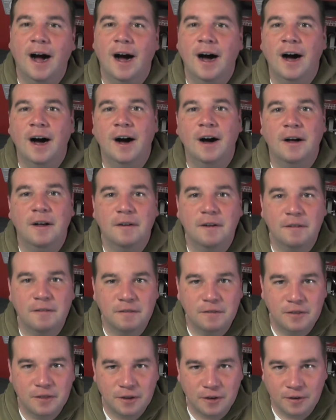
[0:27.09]
uh,
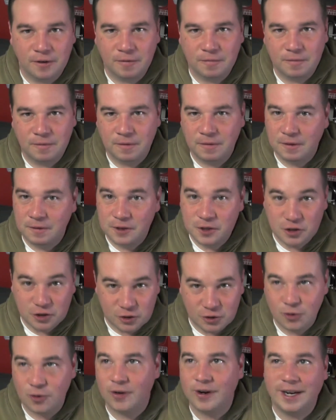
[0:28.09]
the
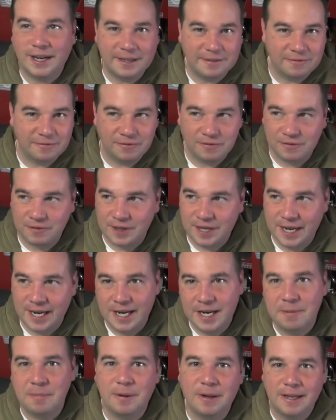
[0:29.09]
story, the
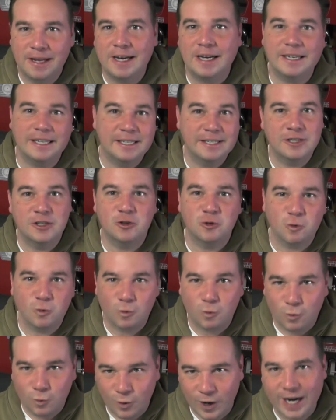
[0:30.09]
end plot is
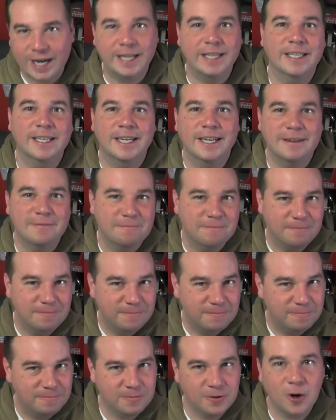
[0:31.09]
directly
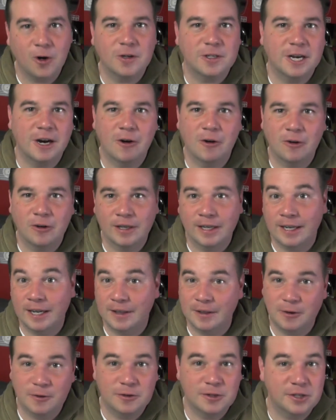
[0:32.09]
Dark Tower related.
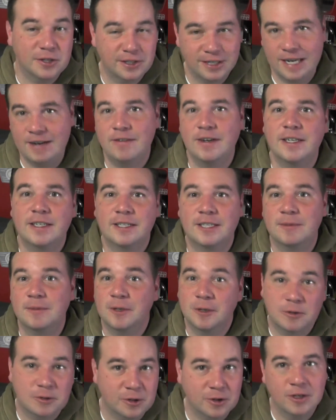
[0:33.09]
They're saving
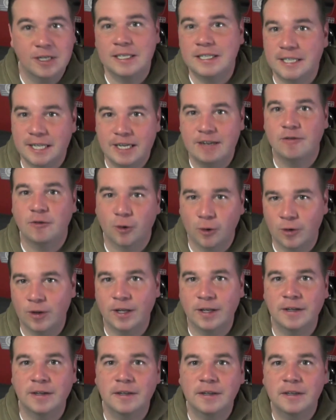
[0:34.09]
someone who's going to save
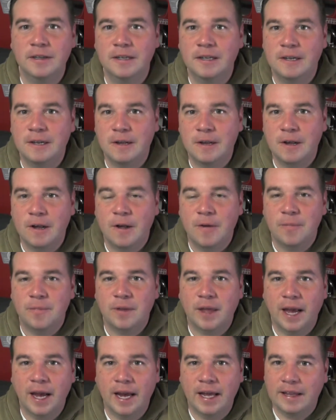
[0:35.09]
Roland.
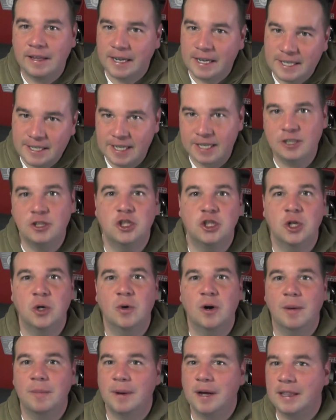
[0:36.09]
And he does show
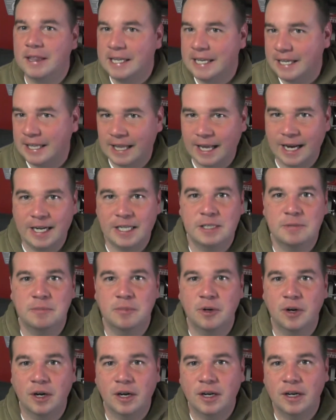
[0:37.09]
up at the last
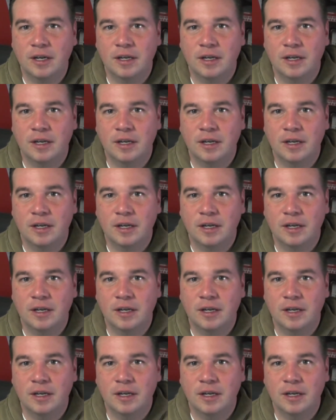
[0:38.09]
book